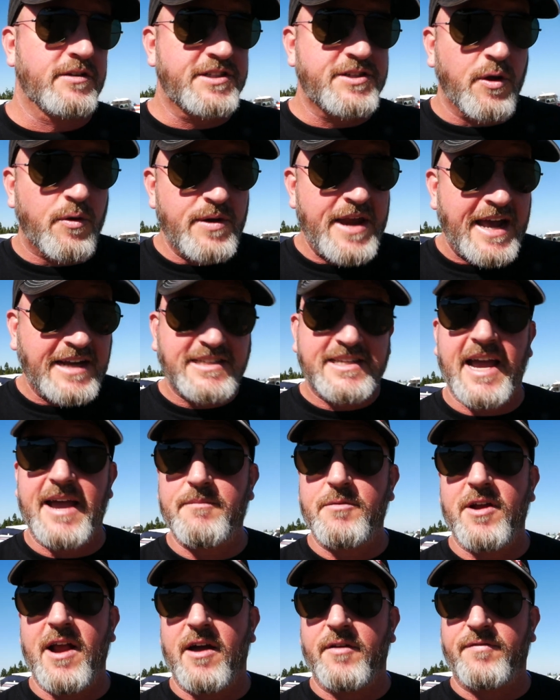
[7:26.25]
So next time
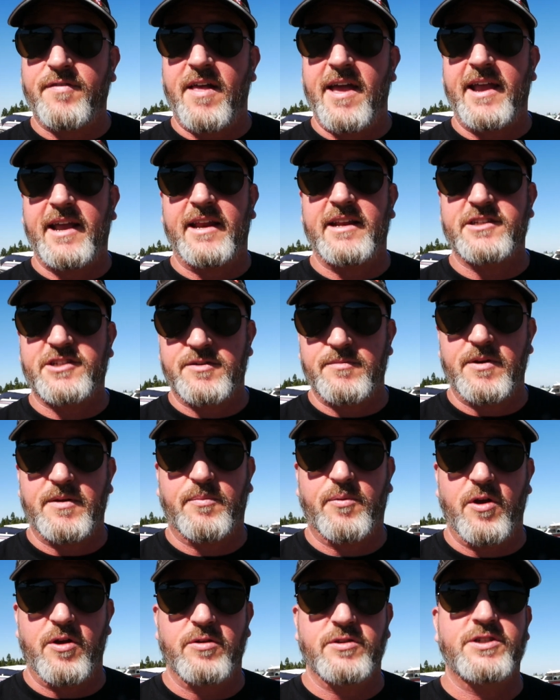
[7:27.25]
you're out flying an instrument
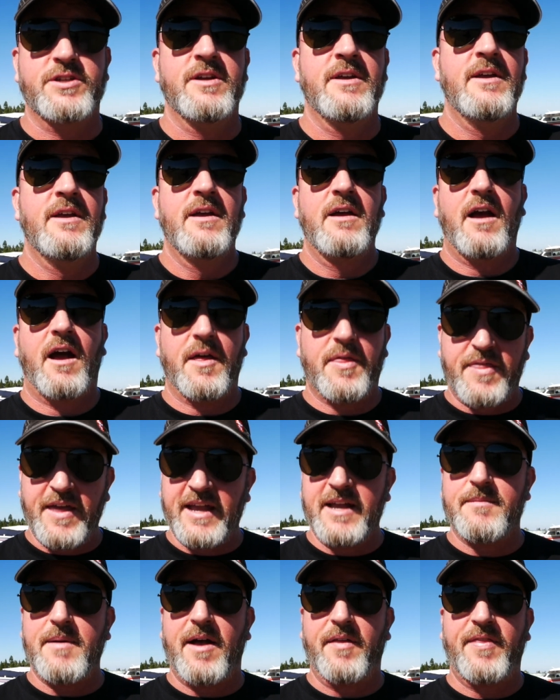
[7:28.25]
approach, uh,
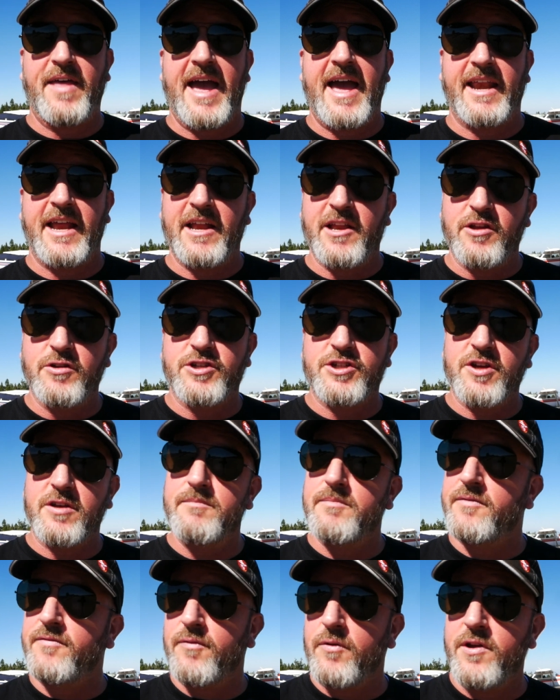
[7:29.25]
think about that, and you should,
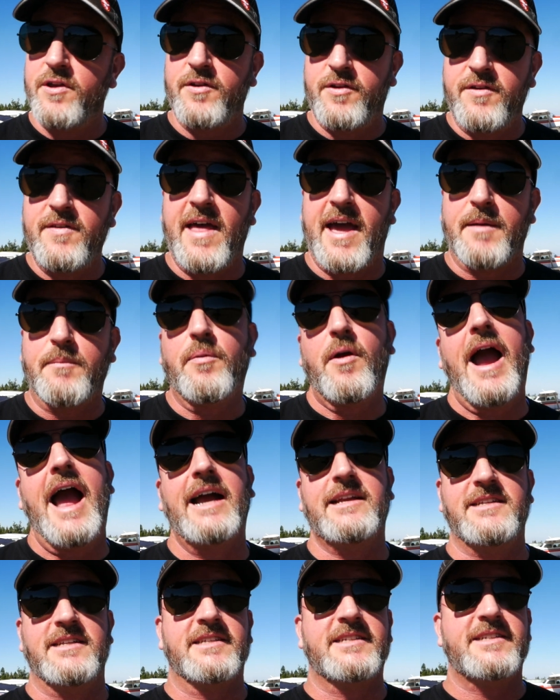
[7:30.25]
before you do that,
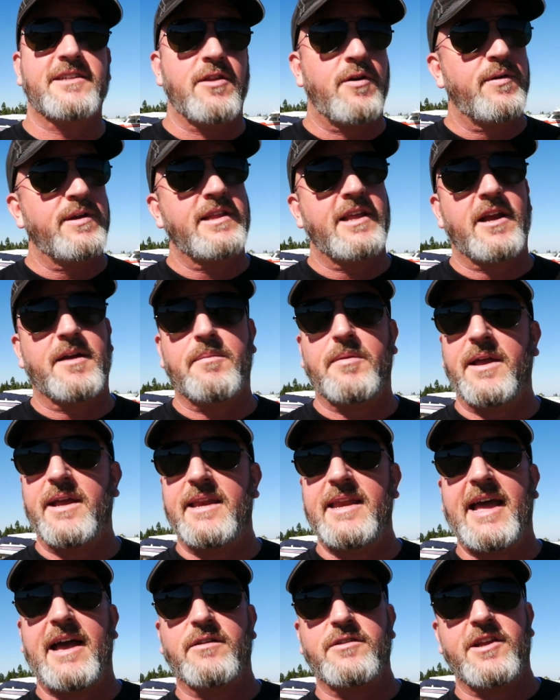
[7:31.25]
practice slowing the airplane
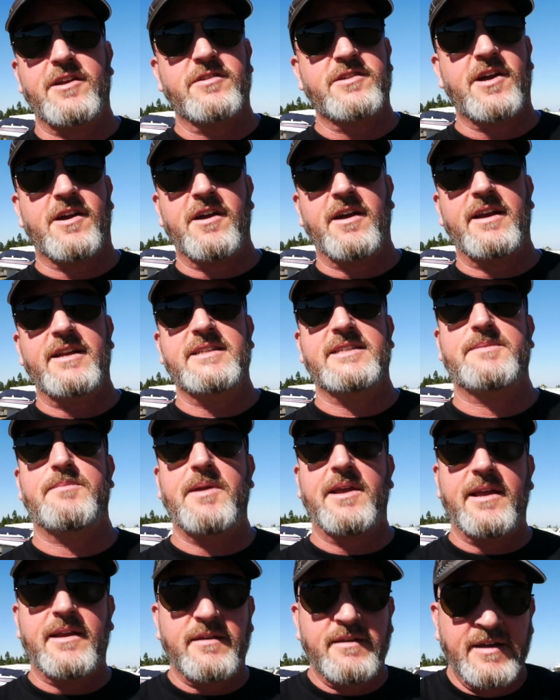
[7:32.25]
down to your targeted
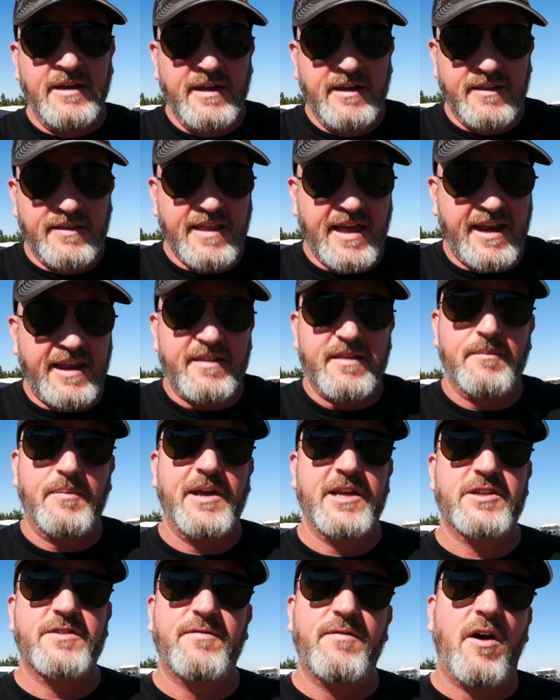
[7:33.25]
speed, letting the
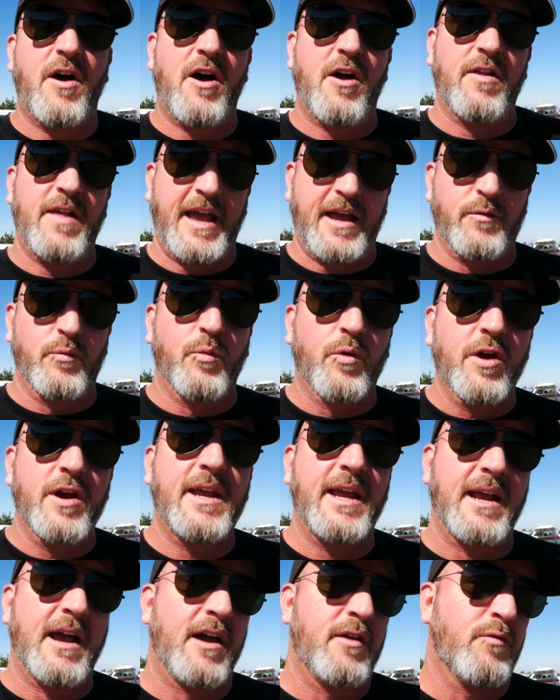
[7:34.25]
pitch fall, and
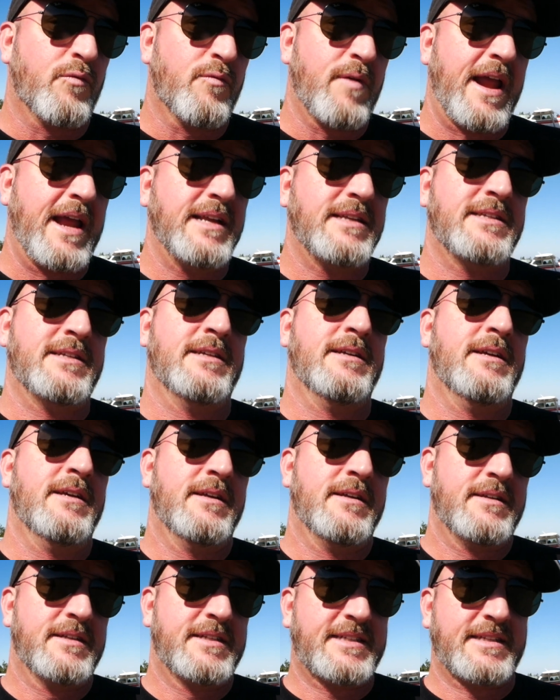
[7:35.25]
working on rate
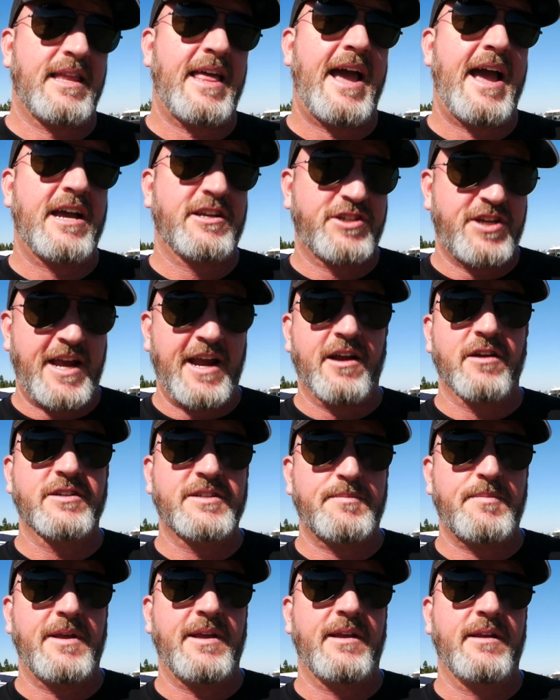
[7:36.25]
slash
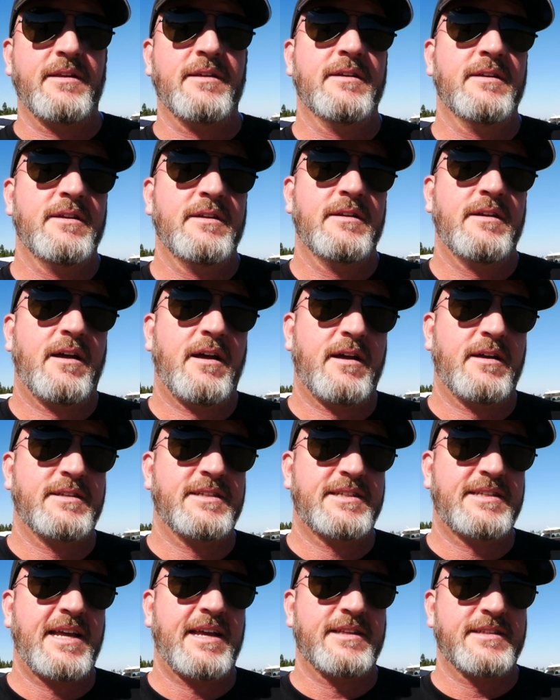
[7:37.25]
airspeed uh,
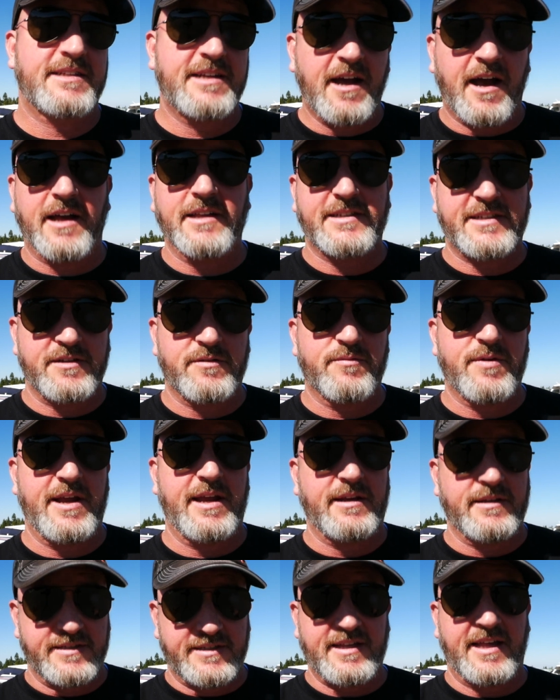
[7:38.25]
descents, constant
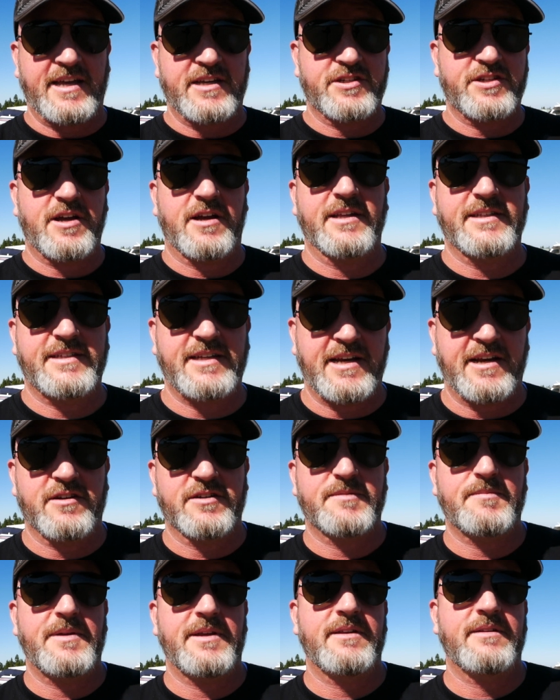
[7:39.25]
rate slash constant
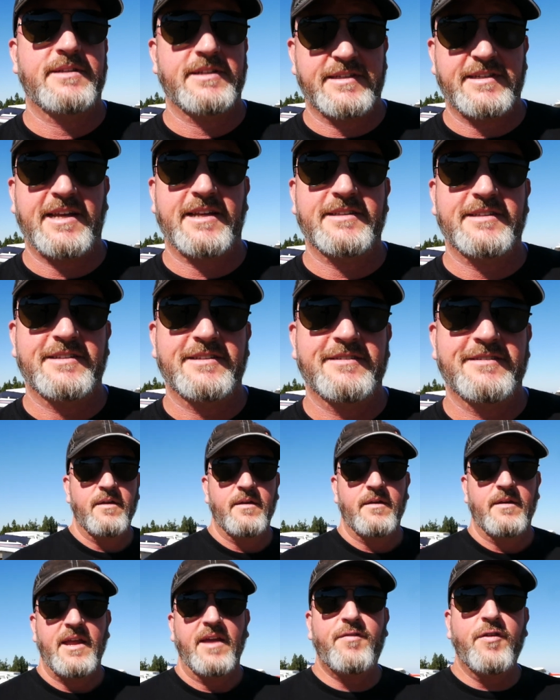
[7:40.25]
airspeed descents.
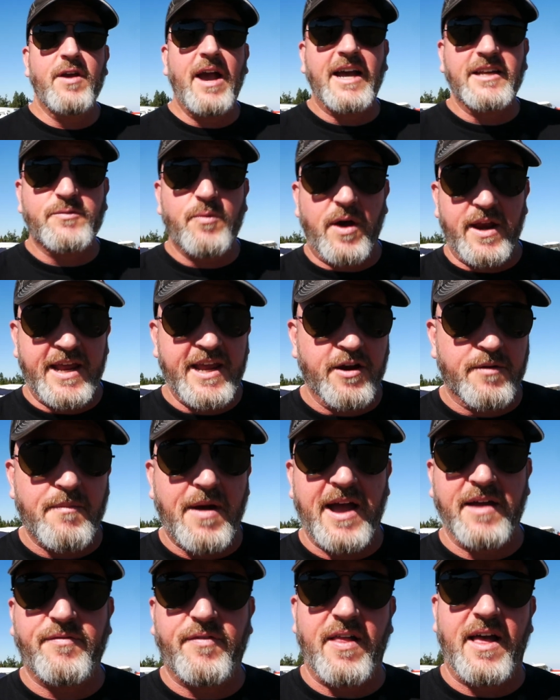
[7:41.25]
If you guys want to hear
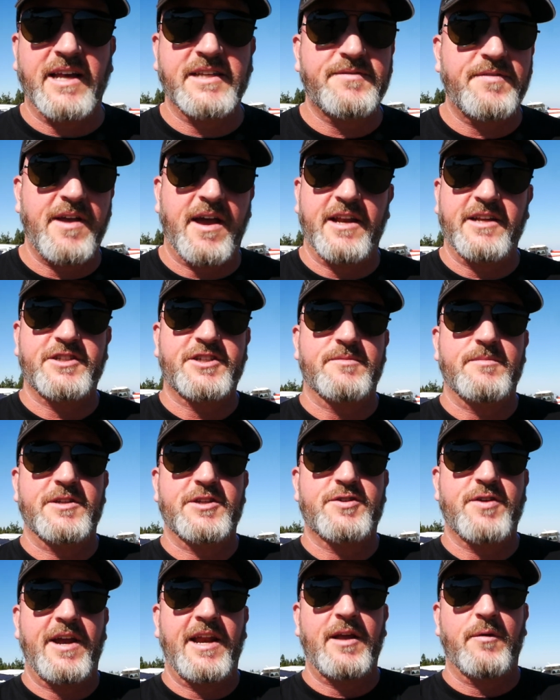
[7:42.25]
my philosophy on instrument
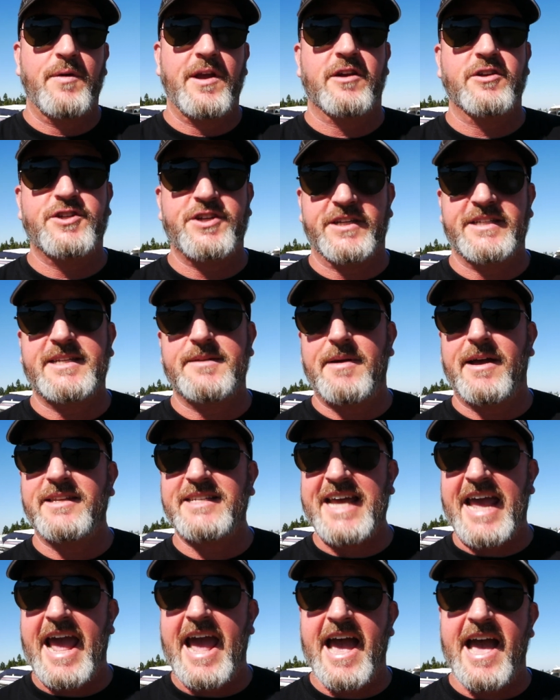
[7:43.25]
training, we are just about
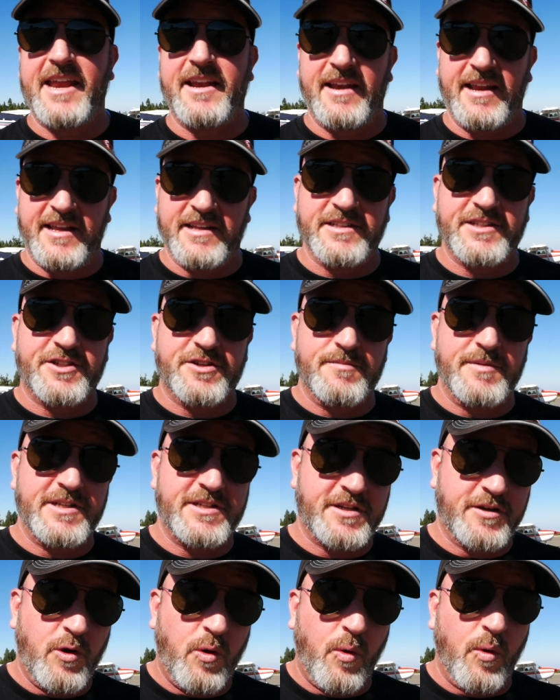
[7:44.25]
to add an
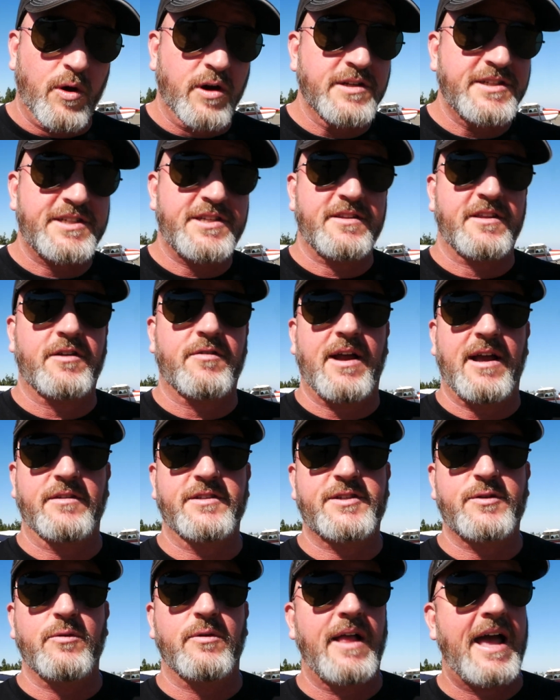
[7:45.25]
instrument course to the Ground
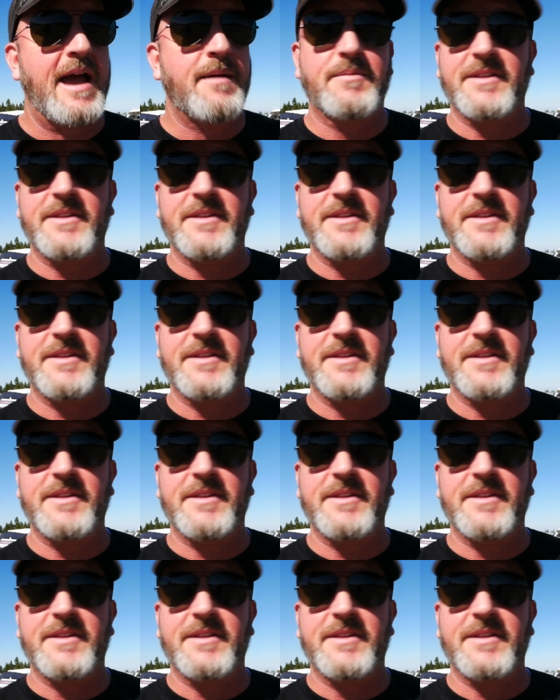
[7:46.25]
School app.